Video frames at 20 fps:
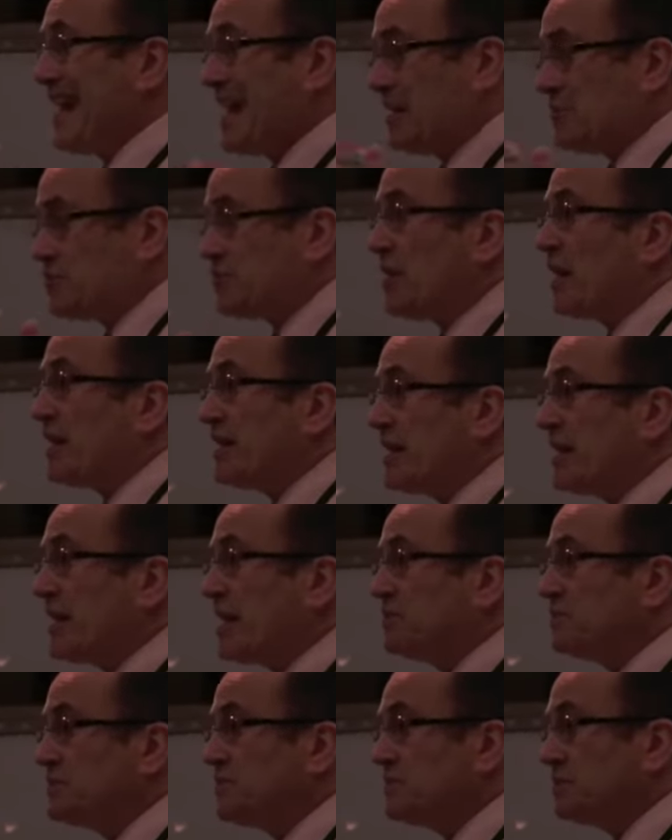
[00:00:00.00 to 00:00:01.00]
Anxiety
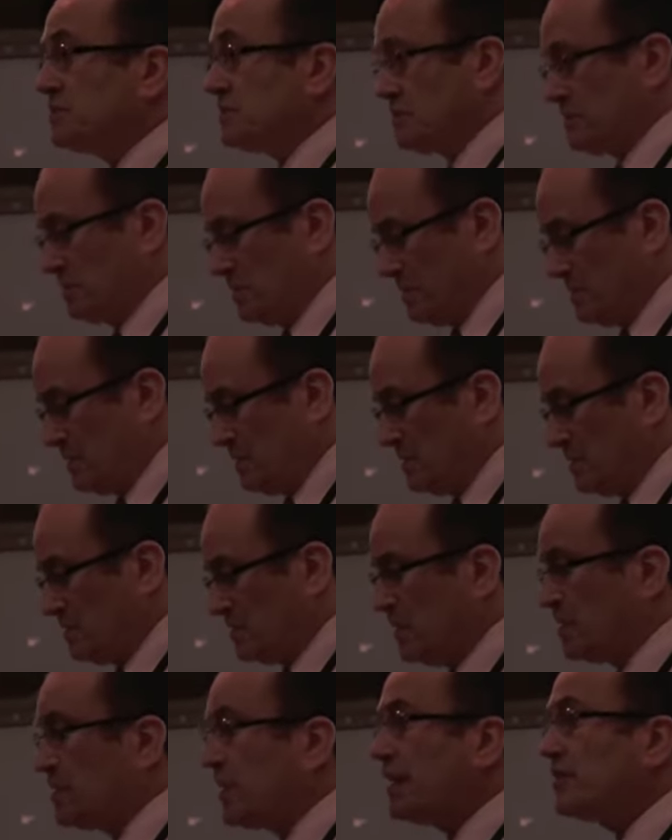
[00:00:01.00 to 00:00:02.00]
comes into,
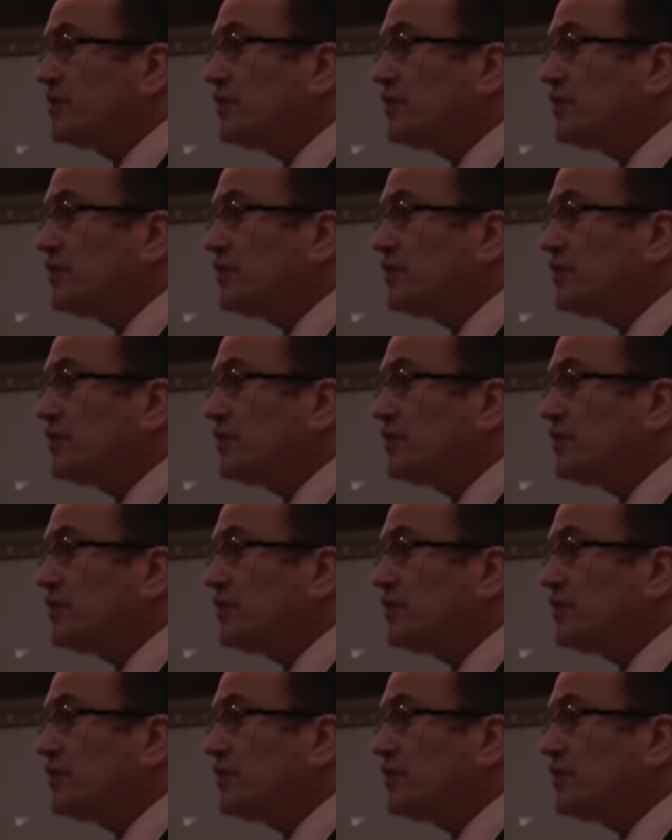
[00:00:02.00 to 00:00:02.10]
you know,